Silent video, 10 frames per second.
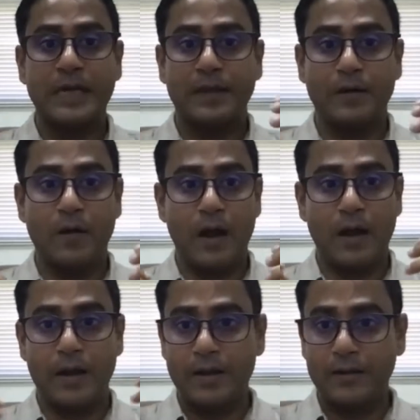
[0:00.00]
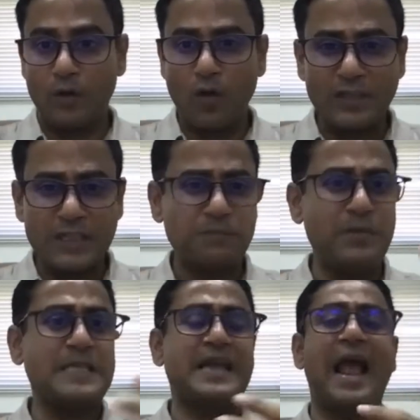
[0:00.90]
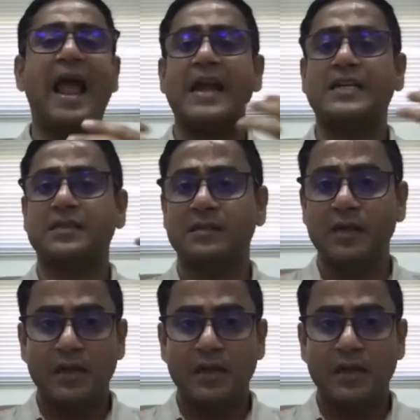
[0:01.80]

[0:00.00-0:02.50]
You know, and there are all the speech acts.